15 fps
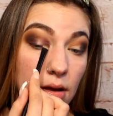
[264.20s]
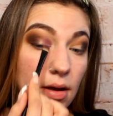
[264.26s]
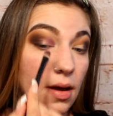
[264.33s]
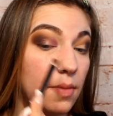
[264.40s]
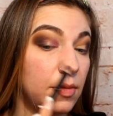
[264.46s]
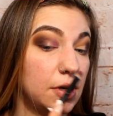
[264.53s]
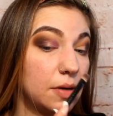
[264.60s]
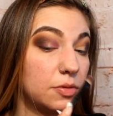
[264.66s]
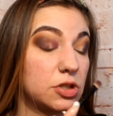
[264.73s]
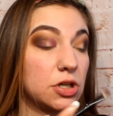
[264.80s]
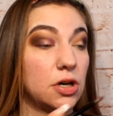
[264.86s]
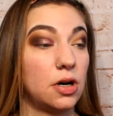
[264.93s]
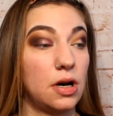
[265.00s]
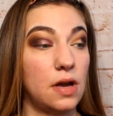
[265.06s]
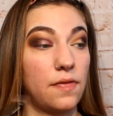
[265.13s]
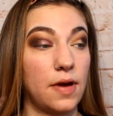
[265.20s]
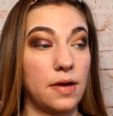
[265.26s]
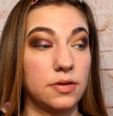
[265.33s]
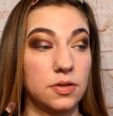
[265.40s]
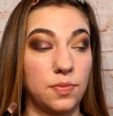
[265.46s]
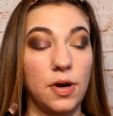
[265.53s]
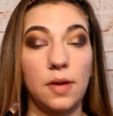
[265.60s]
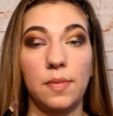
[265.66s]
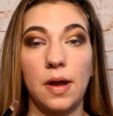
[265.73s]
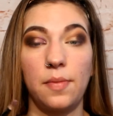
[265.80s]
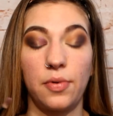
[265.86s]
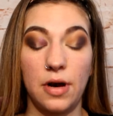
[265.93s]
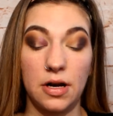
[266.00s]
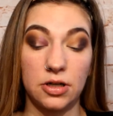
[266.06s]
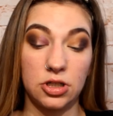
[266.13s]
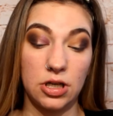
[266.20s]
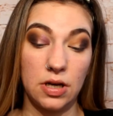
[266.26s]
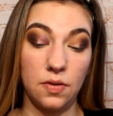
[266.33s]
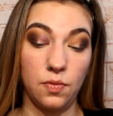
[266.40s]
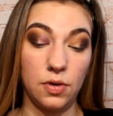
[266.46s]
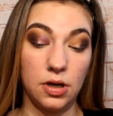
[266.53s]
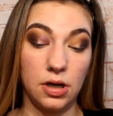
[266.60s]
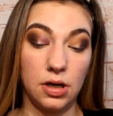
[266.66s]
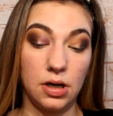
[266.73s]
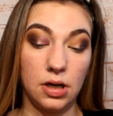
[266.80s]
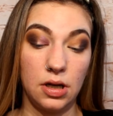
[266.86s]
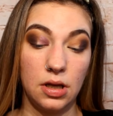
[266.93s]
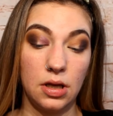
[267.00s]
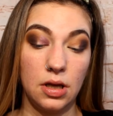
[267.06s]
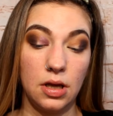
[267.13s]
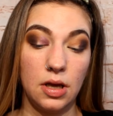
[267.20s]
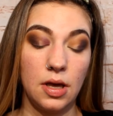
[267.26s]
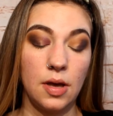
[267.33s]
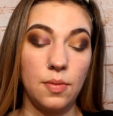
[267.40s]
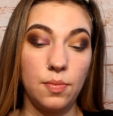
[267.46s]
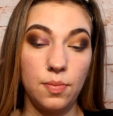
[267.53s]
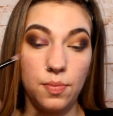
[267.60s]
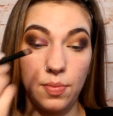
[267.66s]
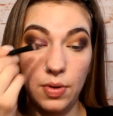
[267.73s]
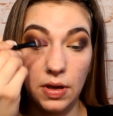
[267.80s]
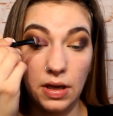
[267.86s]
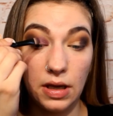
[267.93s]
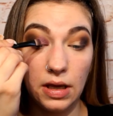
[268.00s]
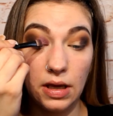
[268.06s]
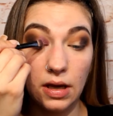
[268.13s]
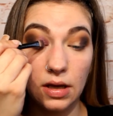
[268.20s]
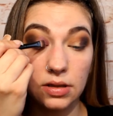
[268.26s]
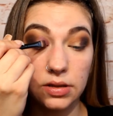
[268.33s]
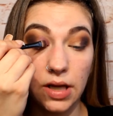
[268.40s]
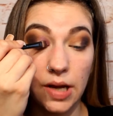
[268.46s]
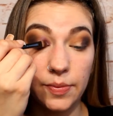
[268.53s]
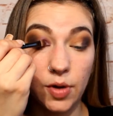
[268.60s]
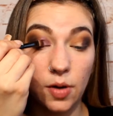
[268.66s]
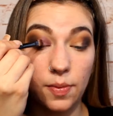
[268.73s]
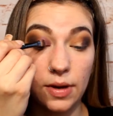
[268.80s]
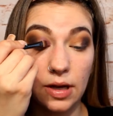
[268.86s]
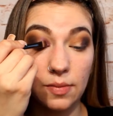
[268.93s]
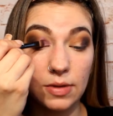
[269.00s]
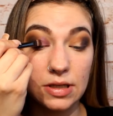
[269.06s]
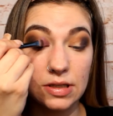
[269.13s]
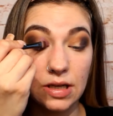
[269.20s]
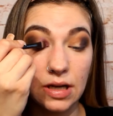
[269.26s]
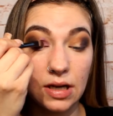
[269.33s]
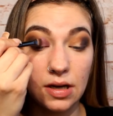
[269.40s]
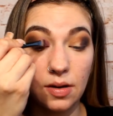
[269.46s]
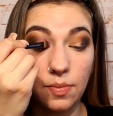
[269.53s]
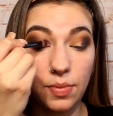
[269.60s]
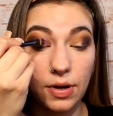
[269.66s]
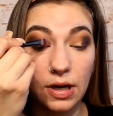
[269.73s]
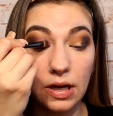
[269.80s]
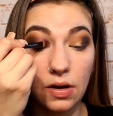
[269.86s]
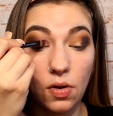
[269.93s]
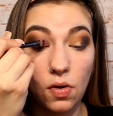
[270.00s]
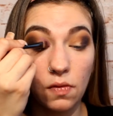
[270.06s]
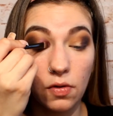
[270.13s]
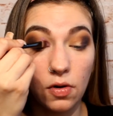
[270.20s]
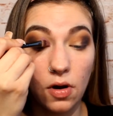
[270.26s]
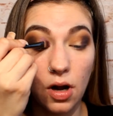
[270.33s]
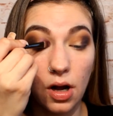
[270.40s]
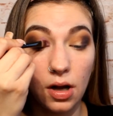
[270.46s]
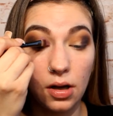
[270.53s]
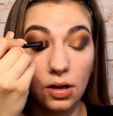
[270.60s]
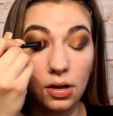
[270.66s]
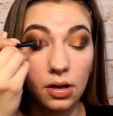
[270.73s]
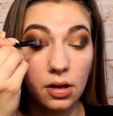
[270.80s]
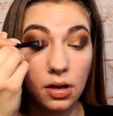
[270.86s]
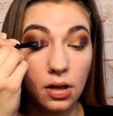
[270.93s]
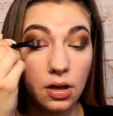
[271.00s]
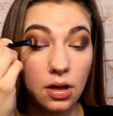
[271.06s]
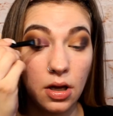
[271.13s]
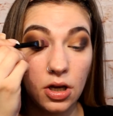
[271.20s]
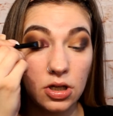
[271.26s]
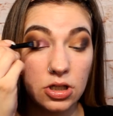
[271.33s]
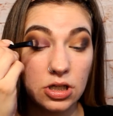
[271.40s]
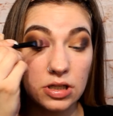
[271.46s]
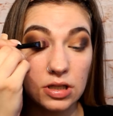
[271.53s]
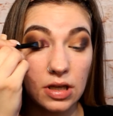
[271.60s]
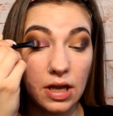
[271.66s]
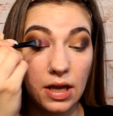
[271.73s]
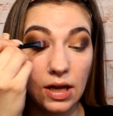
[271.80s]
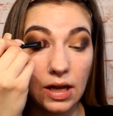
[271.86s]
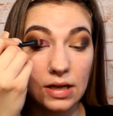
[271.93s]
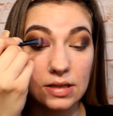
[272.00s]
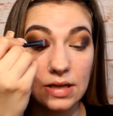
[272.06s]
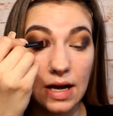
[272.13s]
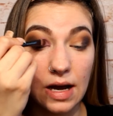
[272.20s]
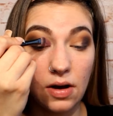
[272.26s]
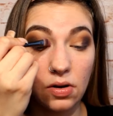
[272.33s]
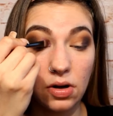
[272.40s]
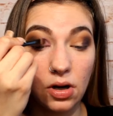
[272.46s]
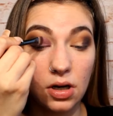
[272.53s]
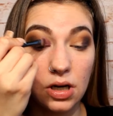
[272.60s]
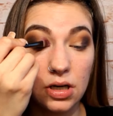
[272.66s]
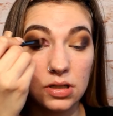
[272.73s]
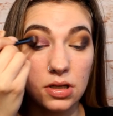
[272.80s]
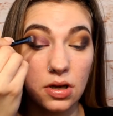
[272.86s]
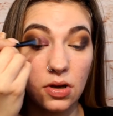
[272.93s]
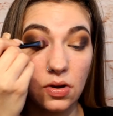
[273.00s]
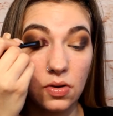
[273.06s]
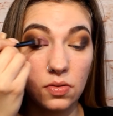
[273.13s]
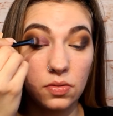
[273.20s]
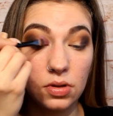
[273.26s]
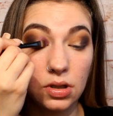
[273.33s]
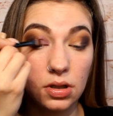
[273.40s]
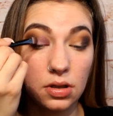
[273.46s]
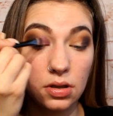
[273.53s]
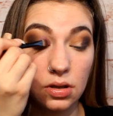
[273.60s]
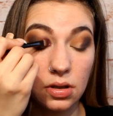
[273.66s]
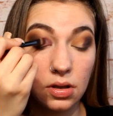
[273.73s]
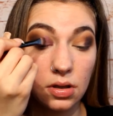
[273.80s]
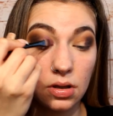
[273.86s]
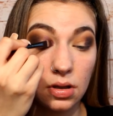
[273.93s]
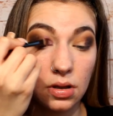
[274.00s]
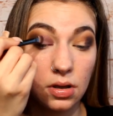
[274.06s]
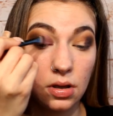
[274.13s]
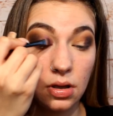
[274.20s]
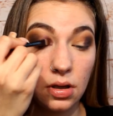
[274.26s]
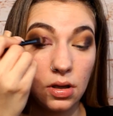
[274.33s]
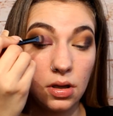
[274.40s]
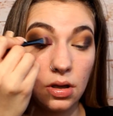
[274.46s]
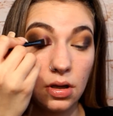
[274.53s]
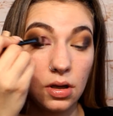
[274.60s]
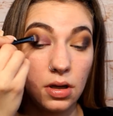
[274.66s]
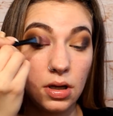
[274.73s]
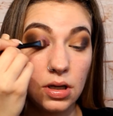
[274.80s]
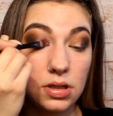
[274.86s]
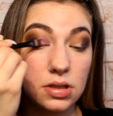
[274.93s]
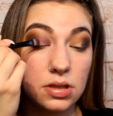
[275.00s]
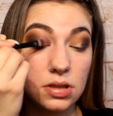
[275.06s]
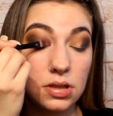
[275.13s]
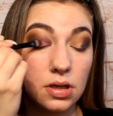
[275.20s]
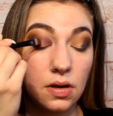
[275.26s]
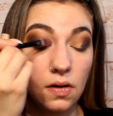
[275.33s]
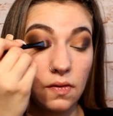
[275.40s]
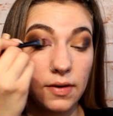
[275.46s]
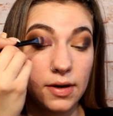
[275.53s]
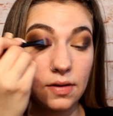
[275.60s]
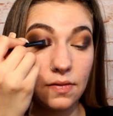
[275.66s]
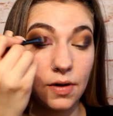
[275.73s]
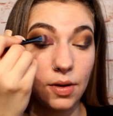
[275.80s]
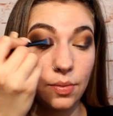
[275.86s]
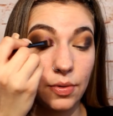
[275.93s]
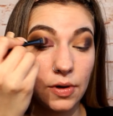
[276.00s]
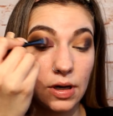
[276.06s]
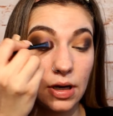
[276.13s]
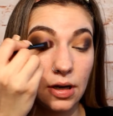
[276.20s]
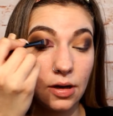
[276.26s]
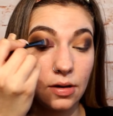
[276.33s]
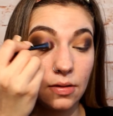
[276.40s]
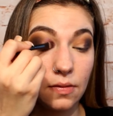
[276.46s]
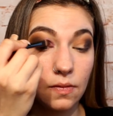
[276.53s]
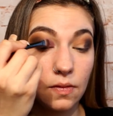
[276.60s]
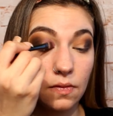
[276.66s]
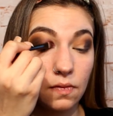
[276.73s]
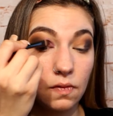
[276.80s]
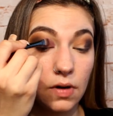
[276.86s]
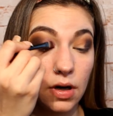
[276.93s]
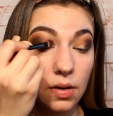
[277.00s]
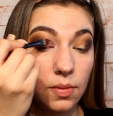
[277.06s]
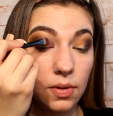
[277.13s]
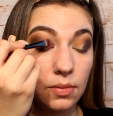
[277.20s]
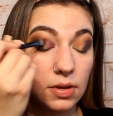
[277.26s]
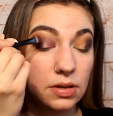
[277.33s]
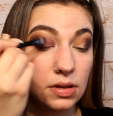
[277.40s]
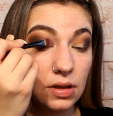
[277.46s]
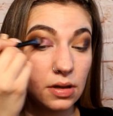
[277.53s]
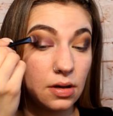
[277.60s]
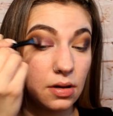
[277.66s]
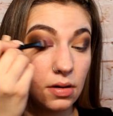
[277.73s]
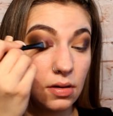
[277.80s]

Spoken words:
I mean, I'm sure if I sprayed my brush it would be a lot more pigmented, but overall, just laying it down on its own, it's still very, very pretty, very pigmented.